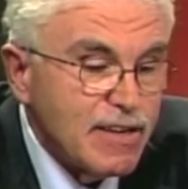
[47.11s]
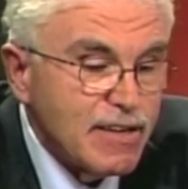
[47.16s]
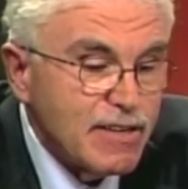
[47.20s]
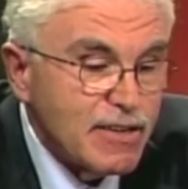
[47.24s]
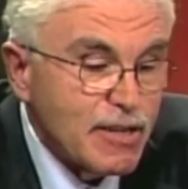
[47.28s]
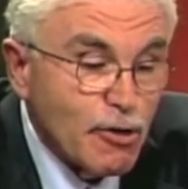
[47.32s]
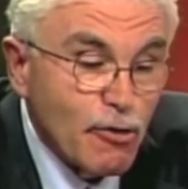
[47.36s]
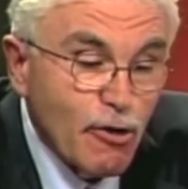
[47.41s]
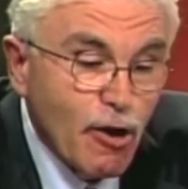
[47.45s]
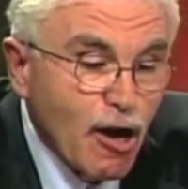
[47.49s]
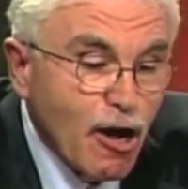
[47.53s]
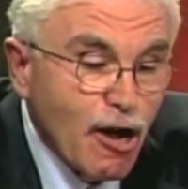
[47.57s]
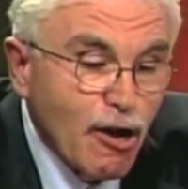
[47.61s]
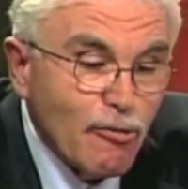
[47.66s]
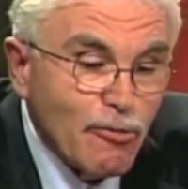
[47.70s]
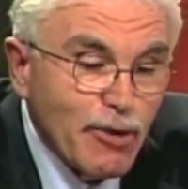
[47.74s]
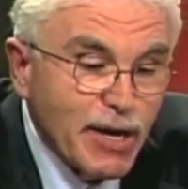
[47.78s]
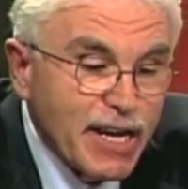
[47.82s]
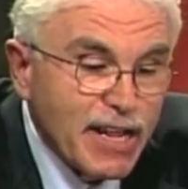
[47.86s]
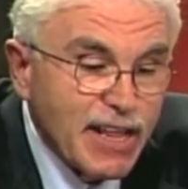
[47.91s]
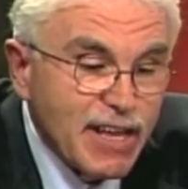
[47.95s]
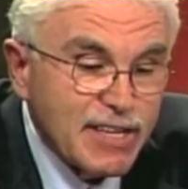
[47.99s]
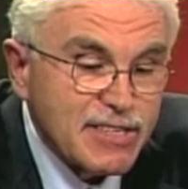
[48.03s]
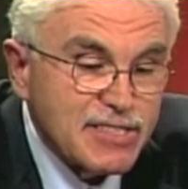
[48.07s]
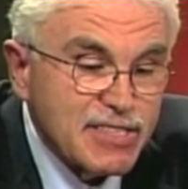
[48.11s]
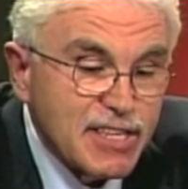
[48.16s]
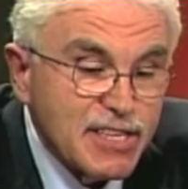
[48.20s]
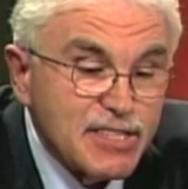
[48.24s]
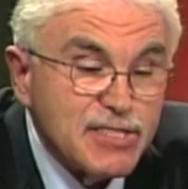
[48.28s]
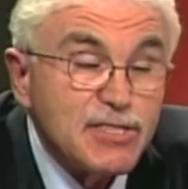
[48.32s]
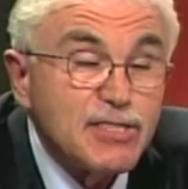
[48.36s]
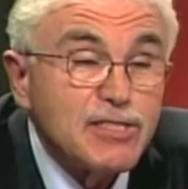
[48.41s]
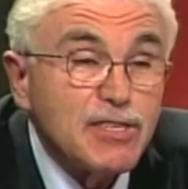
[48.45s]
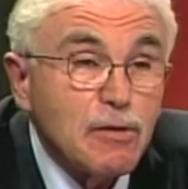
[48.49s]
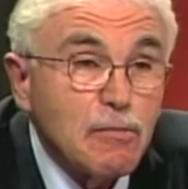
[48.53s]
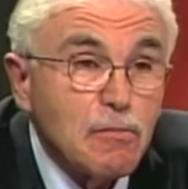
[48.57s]
There already
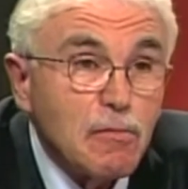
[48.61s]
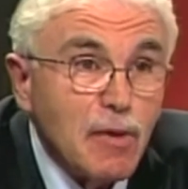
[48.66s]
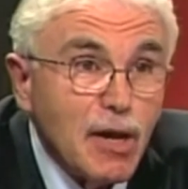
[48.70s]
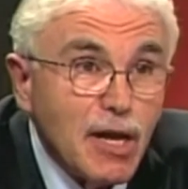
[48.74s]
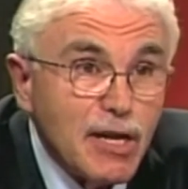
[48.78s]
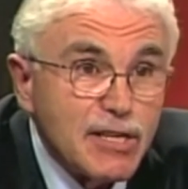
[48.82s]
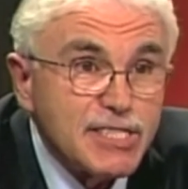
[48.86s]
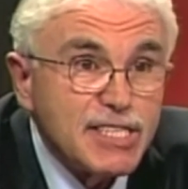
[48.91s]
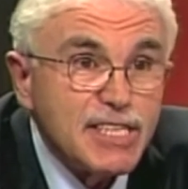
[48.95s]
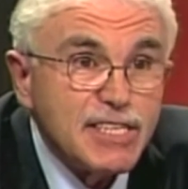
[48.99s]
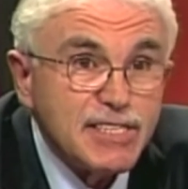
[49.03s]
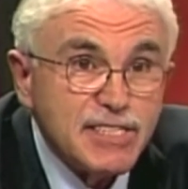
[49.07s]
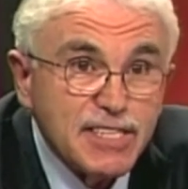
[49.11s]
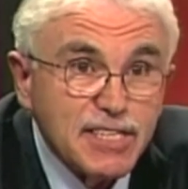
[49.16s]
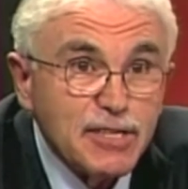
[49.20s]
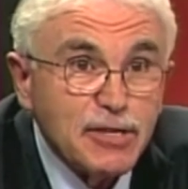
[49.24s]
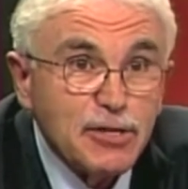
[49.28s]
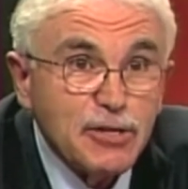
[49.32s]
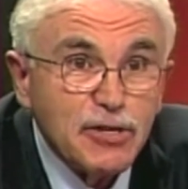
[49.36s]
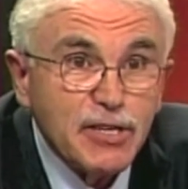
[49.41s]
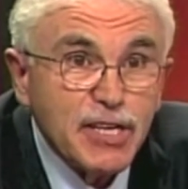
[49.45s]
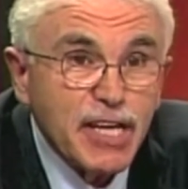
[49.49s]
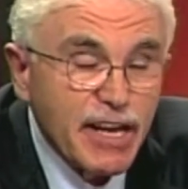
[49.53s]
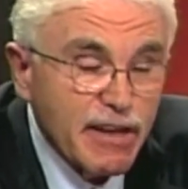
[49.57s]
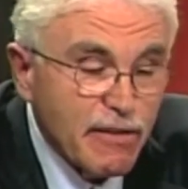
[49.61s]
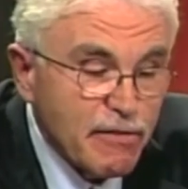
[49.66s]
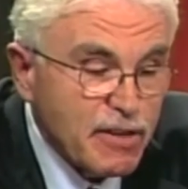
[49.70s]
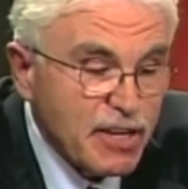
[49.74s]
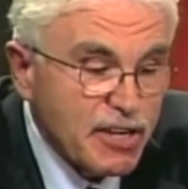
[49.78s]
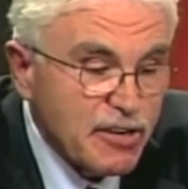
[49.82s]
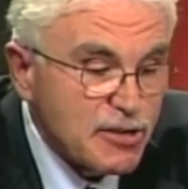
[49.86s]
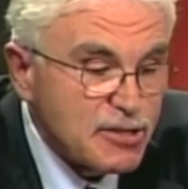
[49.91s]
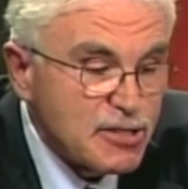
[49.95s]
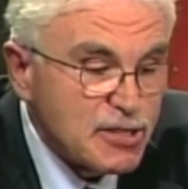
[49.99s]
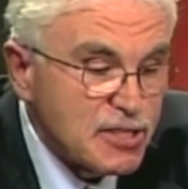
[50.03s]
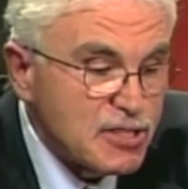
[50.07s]
exists a multi-tiered
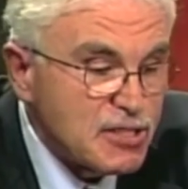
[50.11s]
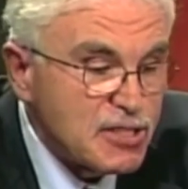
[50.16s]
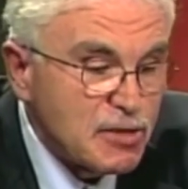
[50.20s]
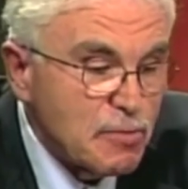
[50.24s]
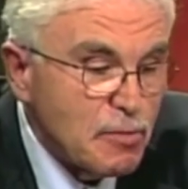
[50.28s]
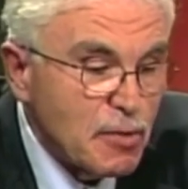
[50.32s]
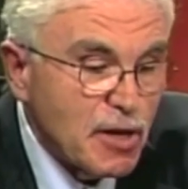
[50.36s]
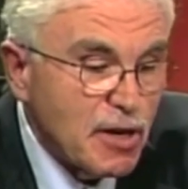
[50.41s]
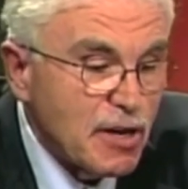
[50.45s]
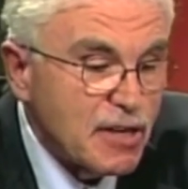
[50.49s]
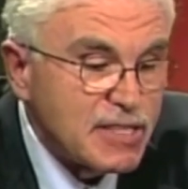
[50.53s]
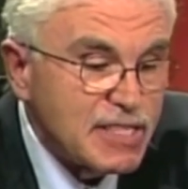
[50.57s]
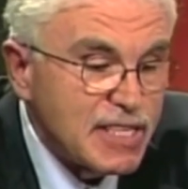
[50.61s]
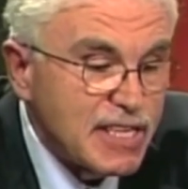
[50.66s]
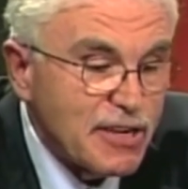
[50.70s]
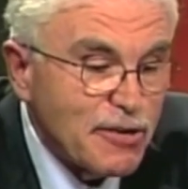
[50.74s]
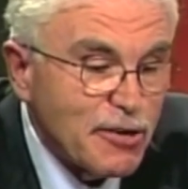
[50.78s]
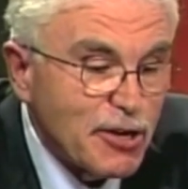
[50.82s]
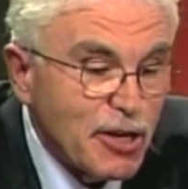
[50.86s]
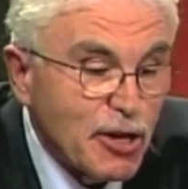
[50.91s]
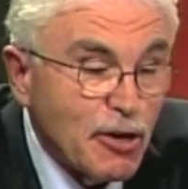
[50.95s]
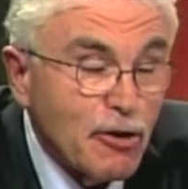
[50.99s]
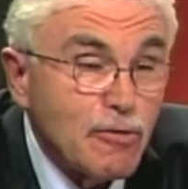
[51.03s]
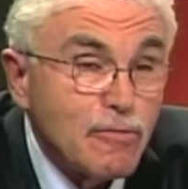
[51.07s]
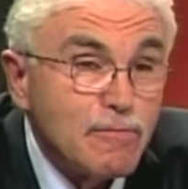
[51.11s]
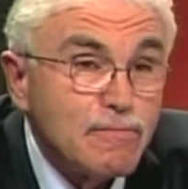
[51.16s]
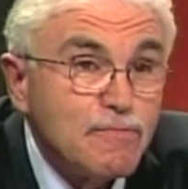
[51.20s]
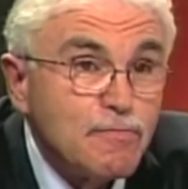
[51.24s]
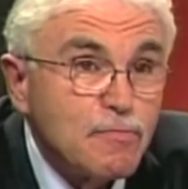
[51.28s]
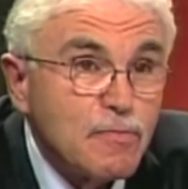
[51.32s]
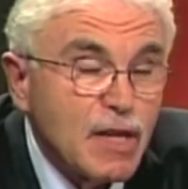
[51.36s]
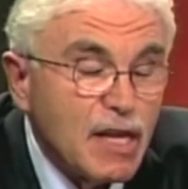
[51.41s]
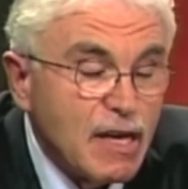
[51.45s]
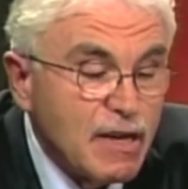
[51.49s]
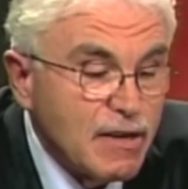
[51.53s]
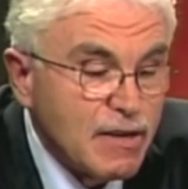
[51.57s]
healthcare system in Ontario.
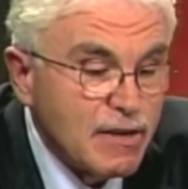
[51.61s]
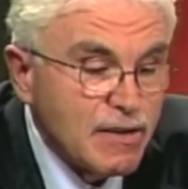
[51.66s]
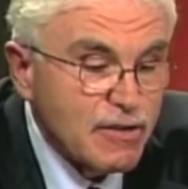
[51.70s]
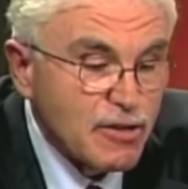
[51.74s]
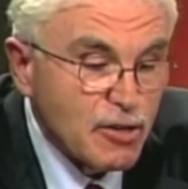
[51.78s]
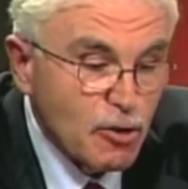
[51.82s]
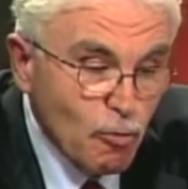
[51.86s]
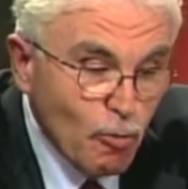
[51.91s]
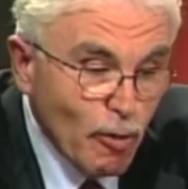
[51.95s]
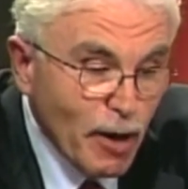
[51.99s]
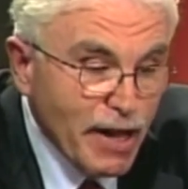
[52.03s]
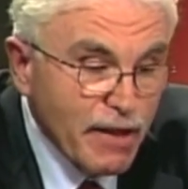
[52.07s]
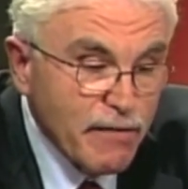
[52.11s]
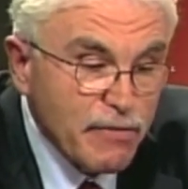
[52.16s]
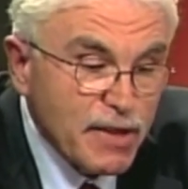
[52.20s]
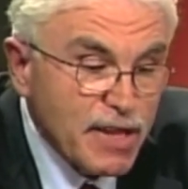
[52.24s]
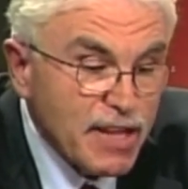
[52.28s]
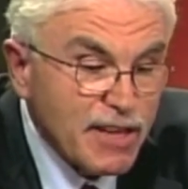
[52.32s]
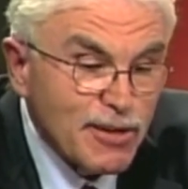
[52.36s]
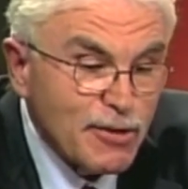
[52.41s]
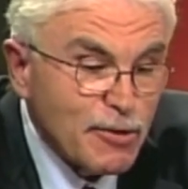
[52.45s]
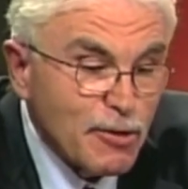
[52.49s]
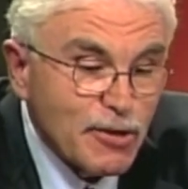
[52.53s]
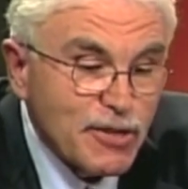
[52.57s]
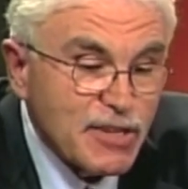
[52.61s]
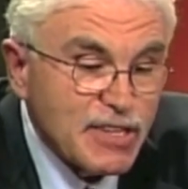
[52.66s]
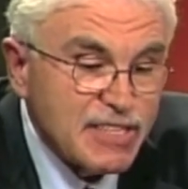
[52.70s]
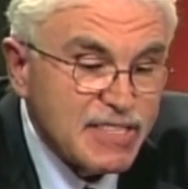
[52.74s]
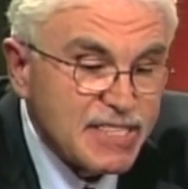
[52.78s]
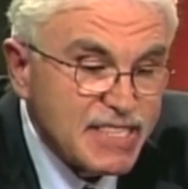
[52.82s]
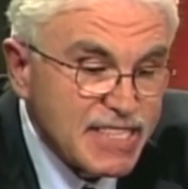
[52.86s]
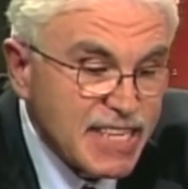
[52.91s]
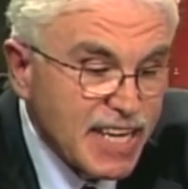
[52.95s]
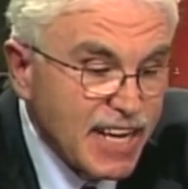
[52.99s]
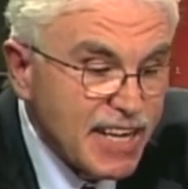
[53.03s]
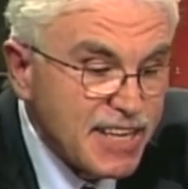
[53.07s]
The wealthy can go to the
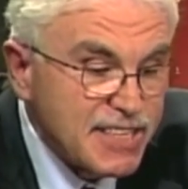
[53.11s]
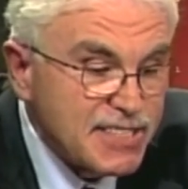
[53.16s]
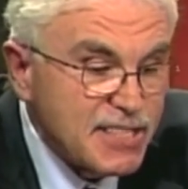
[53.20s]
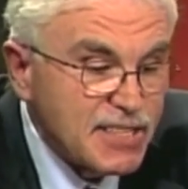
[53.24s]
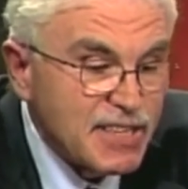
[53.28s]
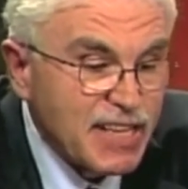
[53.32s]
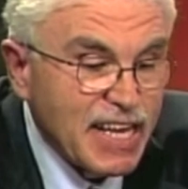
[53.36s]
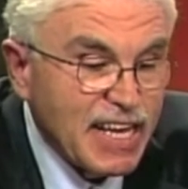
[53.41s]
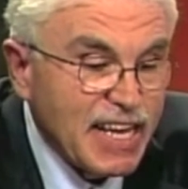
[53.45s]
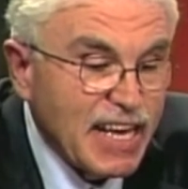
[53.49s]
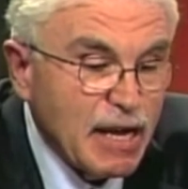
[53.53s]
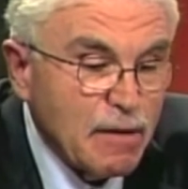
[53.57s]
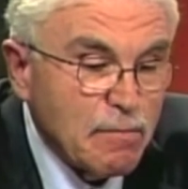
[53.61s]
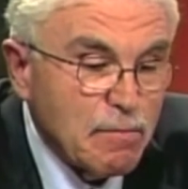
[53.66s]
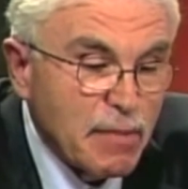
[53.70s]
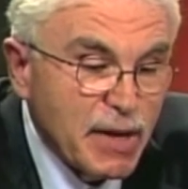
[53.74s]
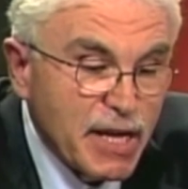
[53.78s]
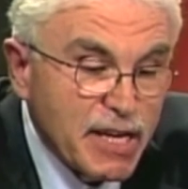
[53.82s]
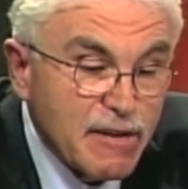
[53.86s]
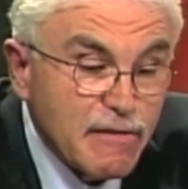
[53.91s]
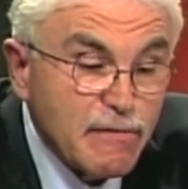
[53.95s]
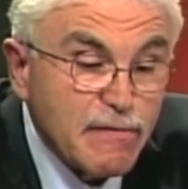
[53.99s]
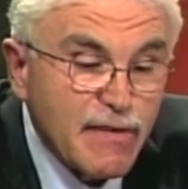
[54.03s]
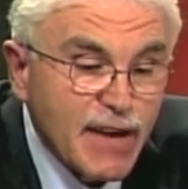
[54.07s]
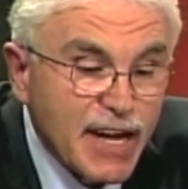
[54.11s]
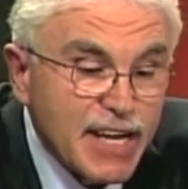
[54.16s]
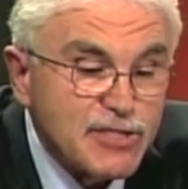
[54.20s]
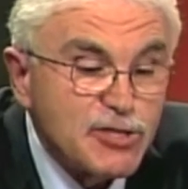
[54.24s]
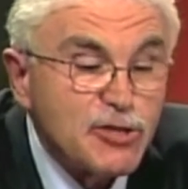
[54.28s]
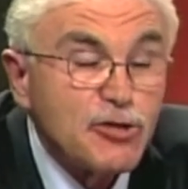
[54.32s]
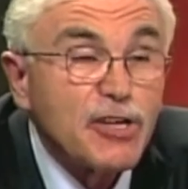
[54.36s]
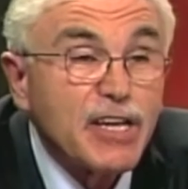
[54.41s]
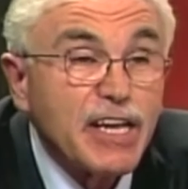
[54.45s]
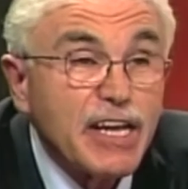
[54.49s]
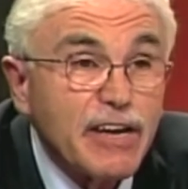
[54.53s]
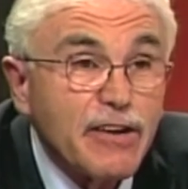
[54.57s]
States and they get better,
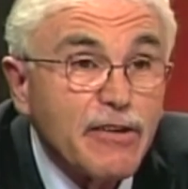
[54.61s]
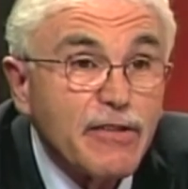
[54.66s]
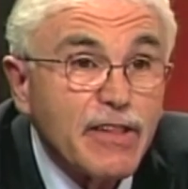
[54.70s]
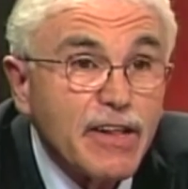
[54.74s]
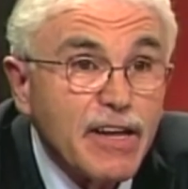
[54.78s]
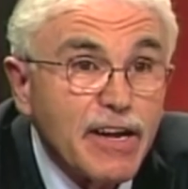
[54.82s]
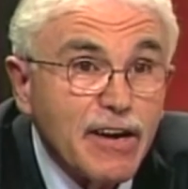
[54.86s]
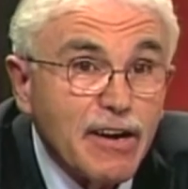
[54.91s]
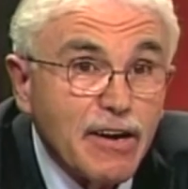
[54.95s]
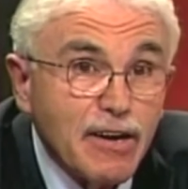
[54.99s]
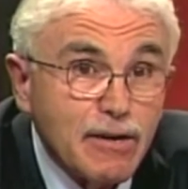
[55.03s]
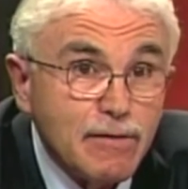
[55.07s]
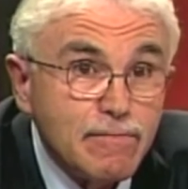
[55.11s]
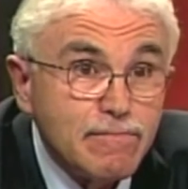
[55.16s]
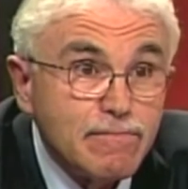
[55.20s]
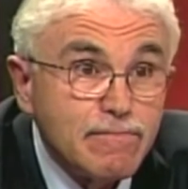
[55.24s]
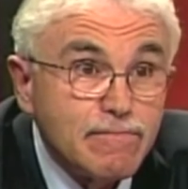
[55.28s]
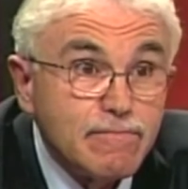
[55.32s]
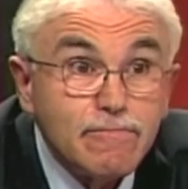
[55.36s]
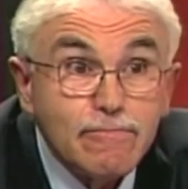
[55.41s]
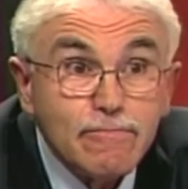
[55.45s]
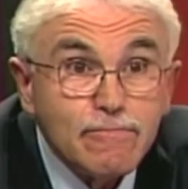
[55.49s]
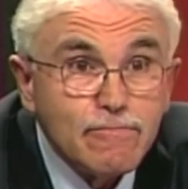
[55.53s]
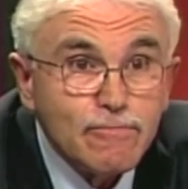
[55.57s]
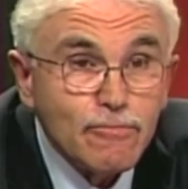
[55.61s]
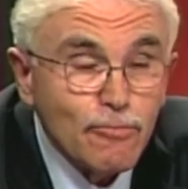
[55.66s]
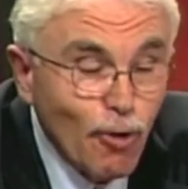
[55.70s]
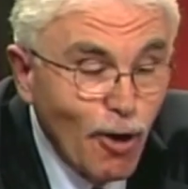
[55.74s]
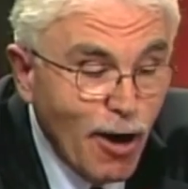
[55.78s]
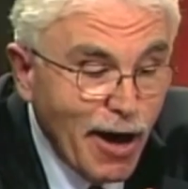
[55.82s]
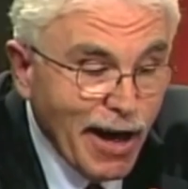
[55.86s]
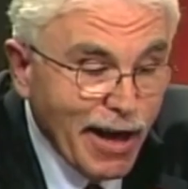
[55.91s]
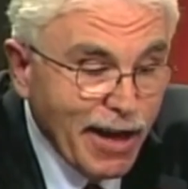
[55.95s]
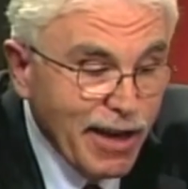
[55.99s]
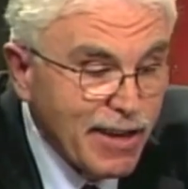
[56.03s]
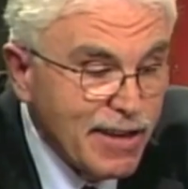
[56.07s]
faster care there.
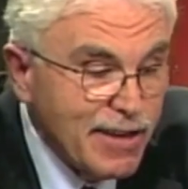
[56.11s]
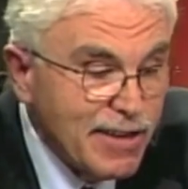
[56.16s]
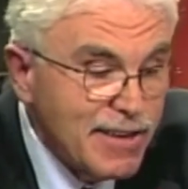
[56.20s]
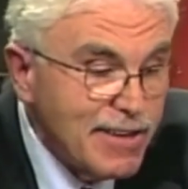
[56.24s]
Why?